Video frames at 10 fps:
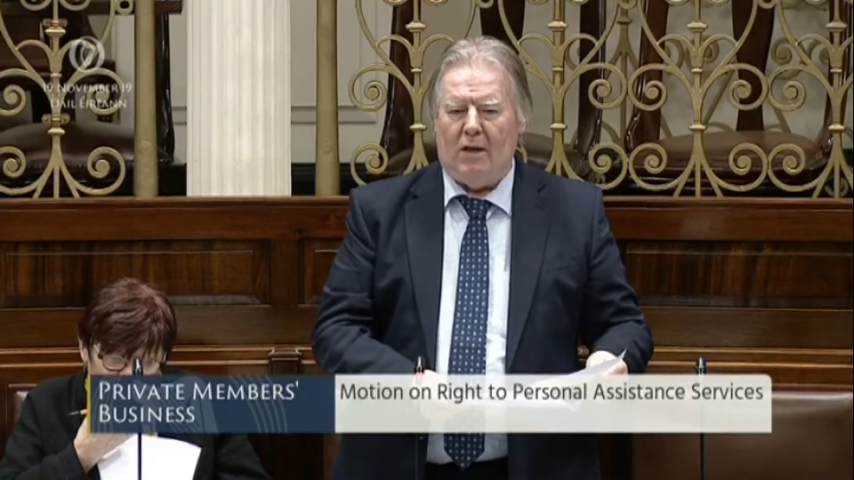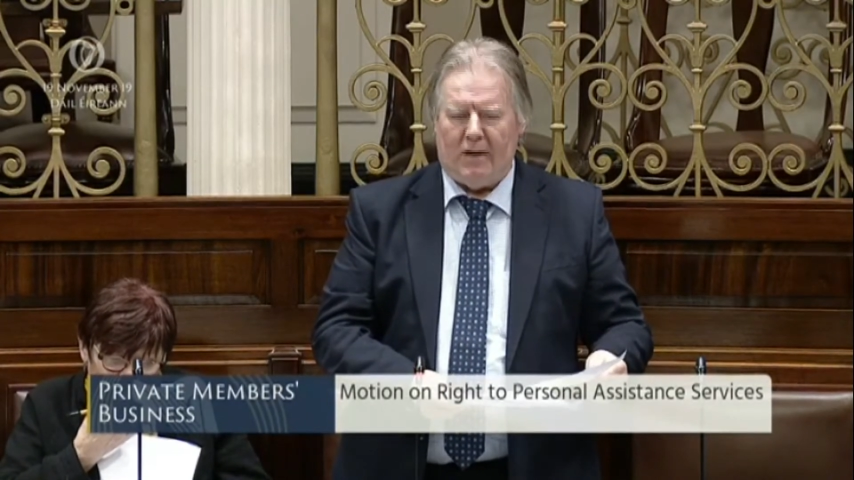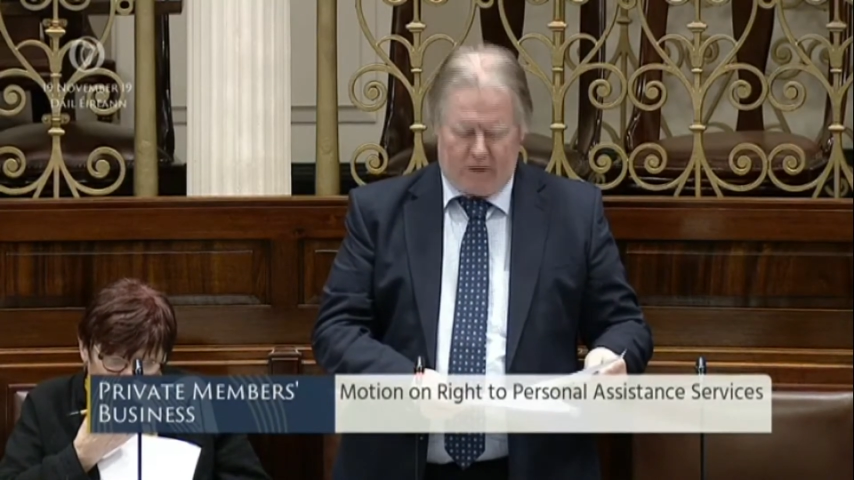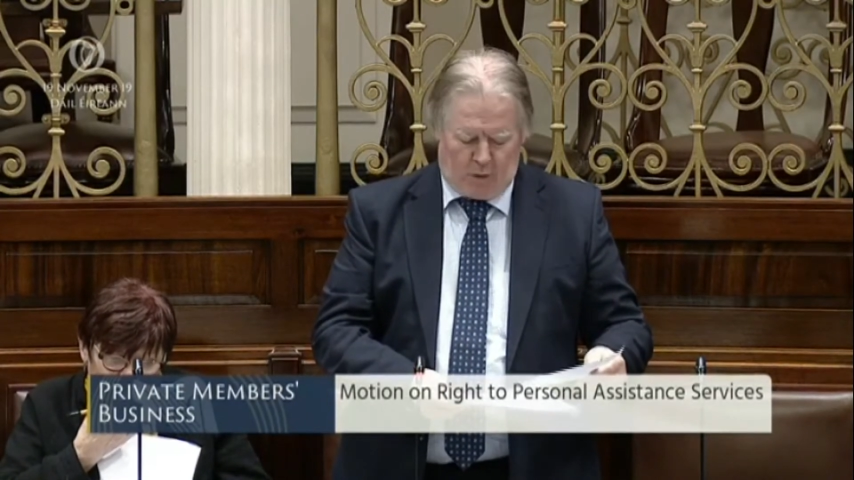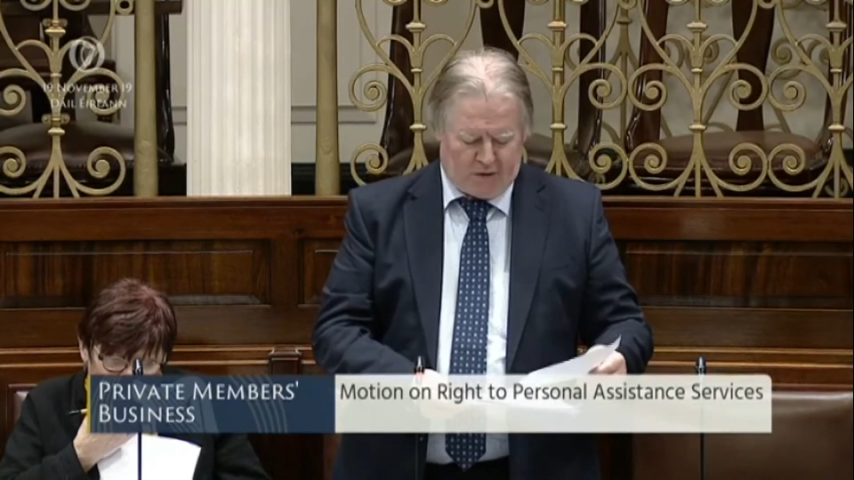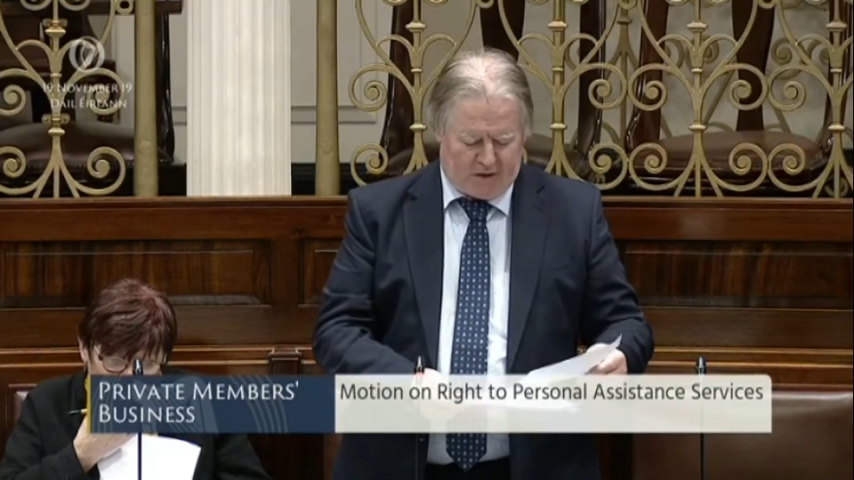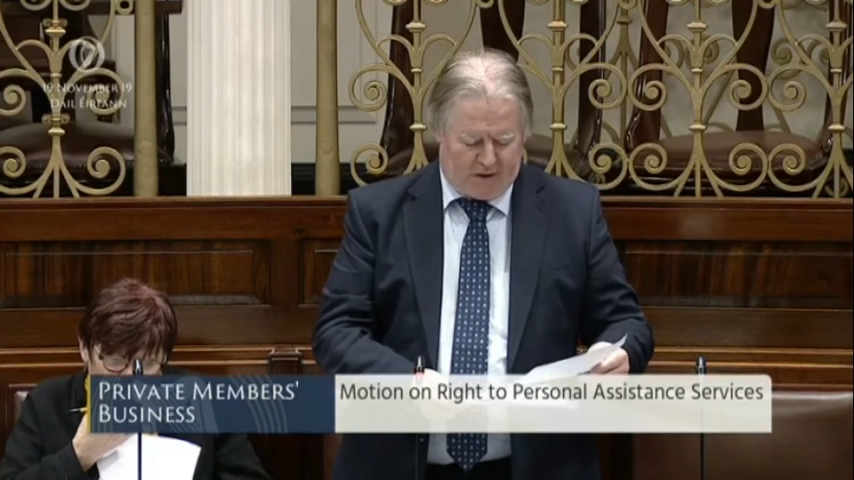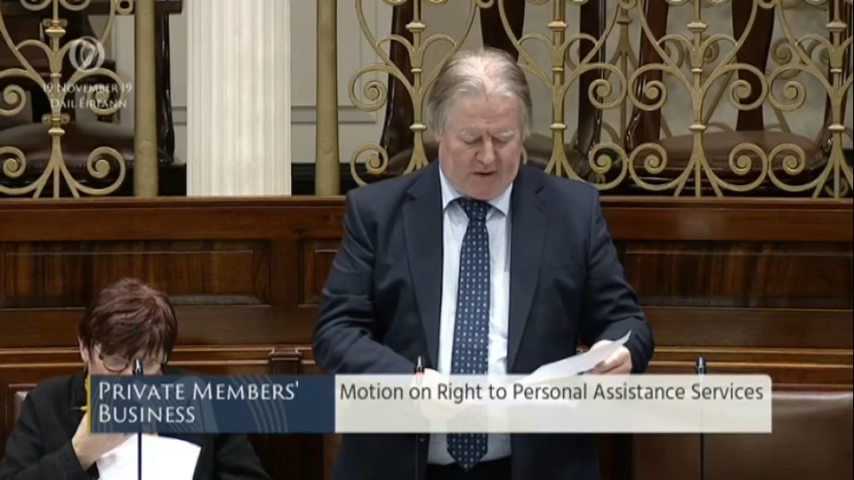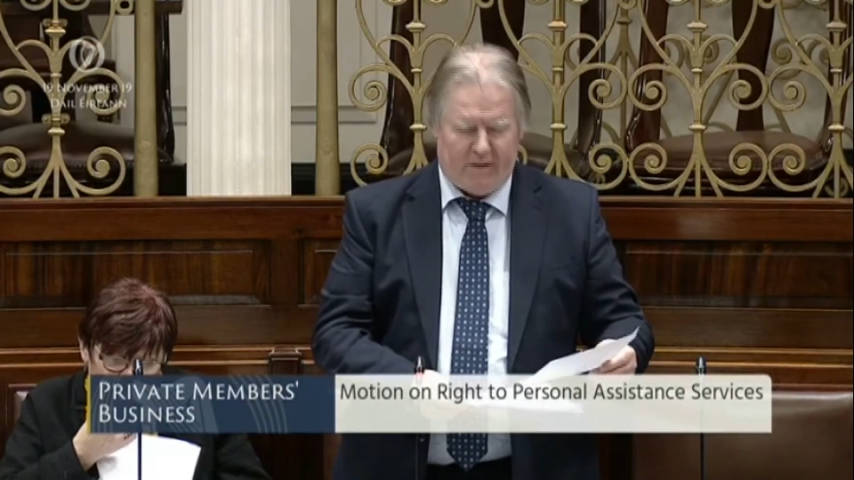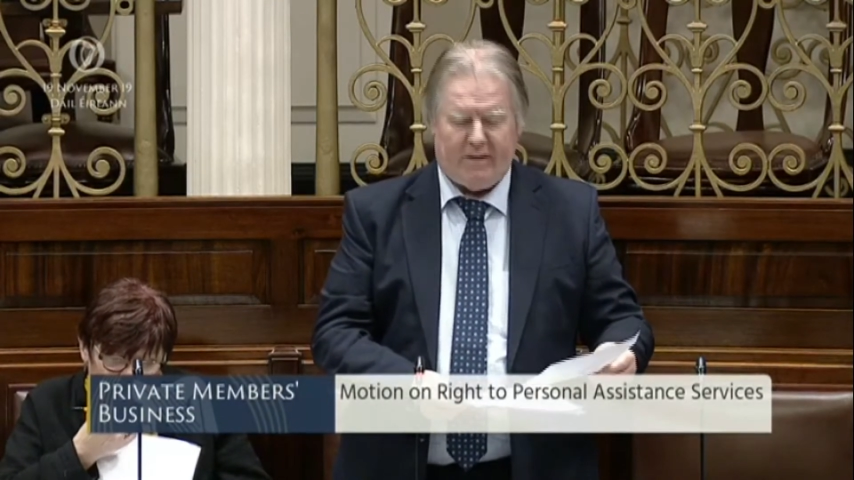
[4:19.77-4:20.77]
And you notice it
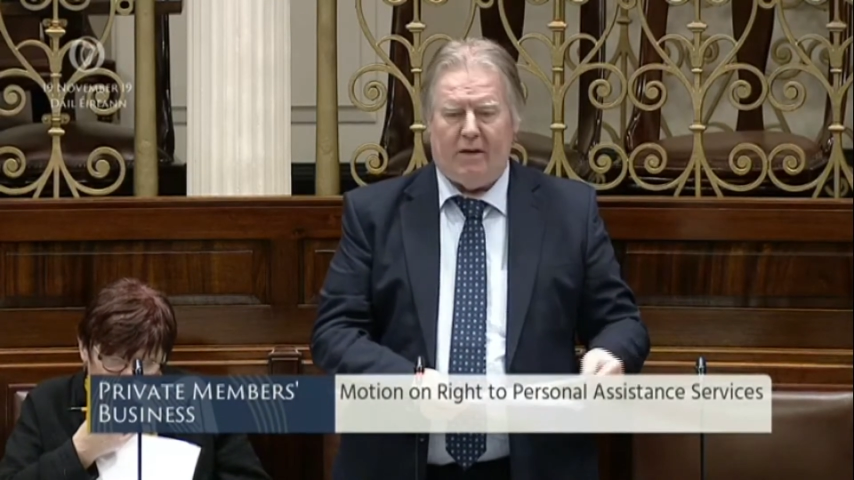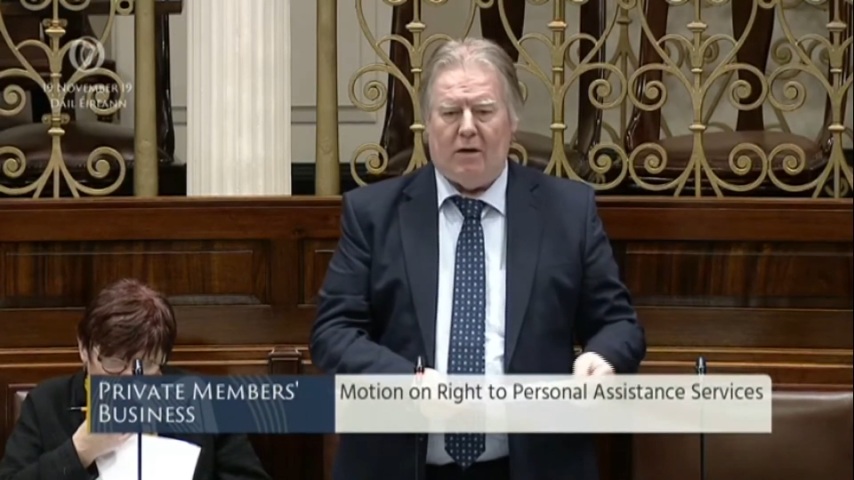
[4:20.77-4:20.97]
there, it's in